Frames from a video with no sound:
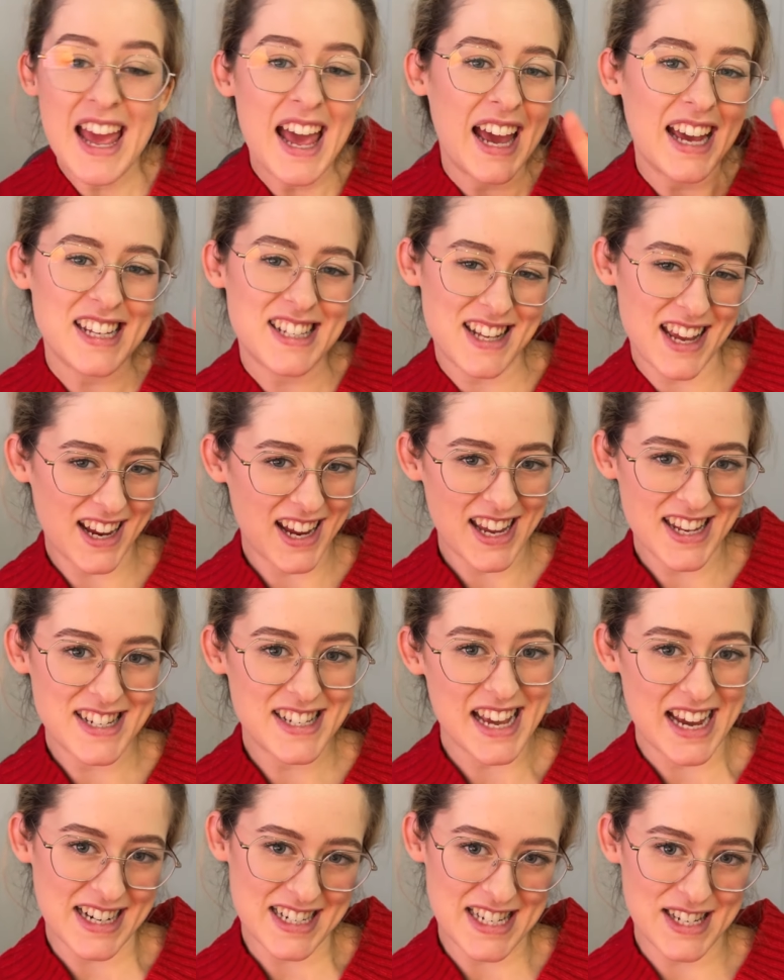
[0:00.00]
A second
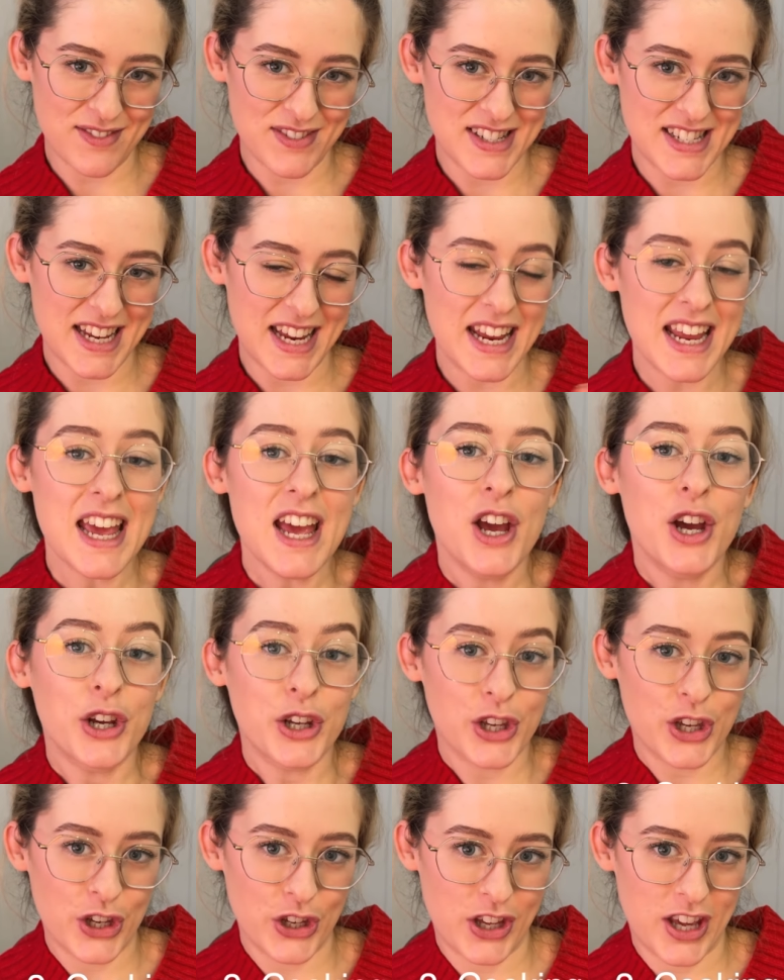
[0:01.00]
activity,
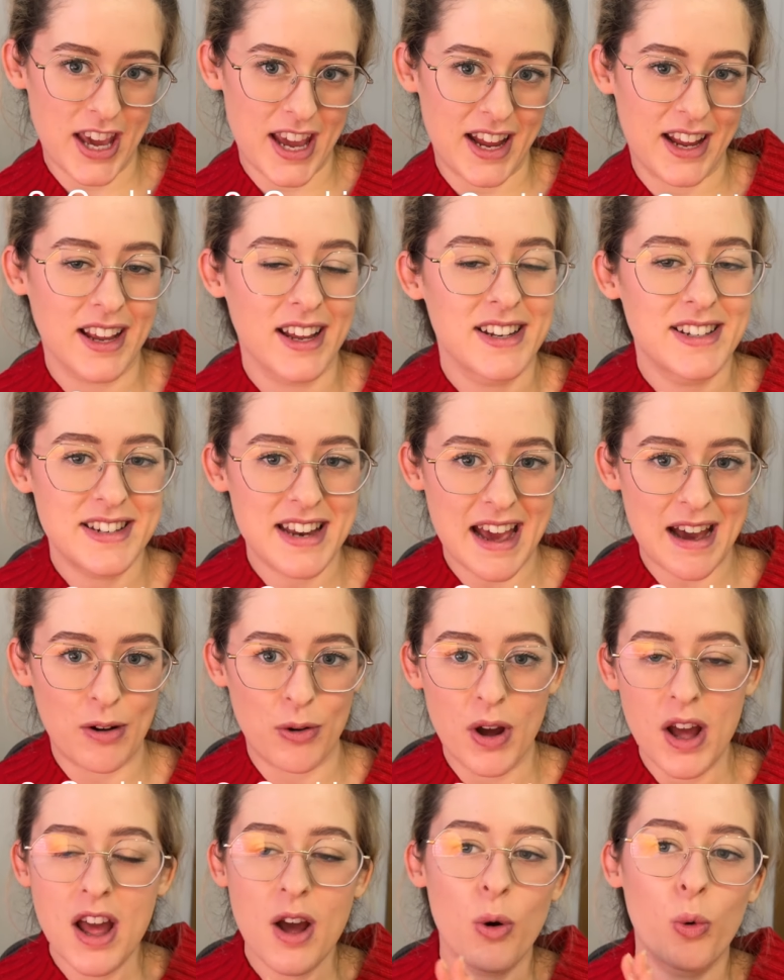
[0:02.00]
cooking. Now,
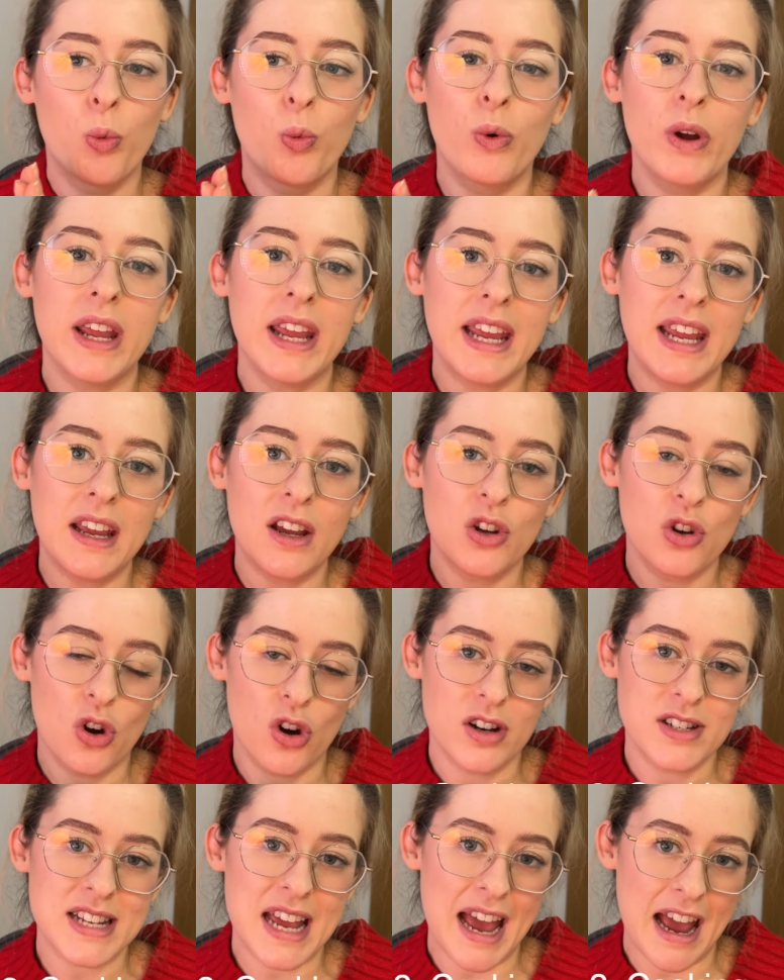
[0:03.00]
we
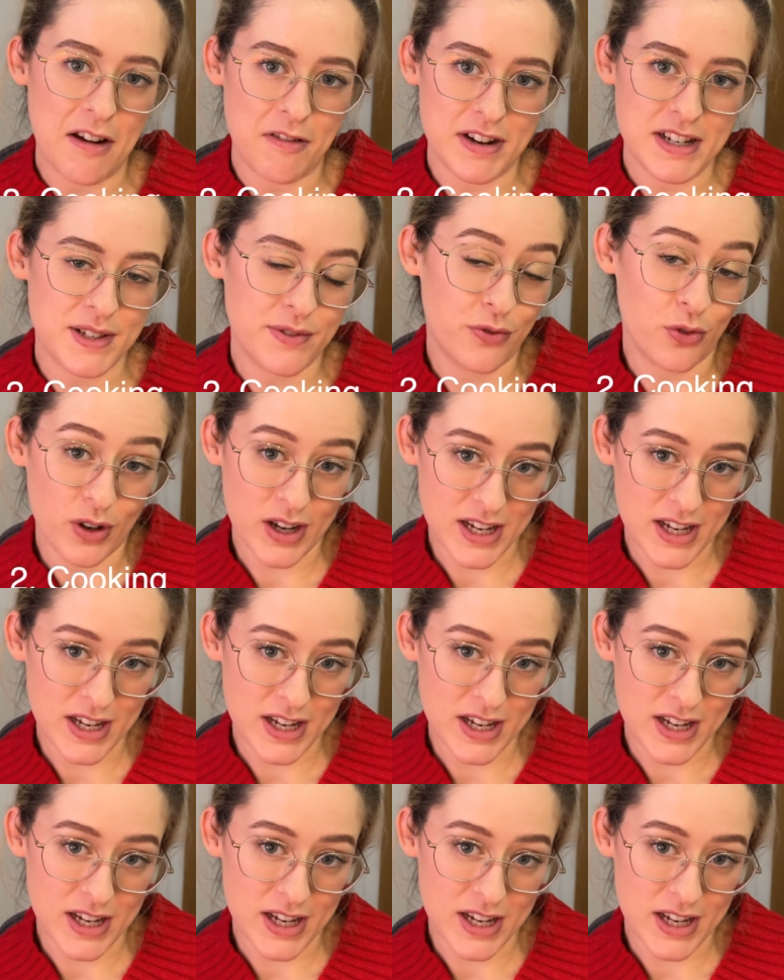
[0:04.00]
got Harris for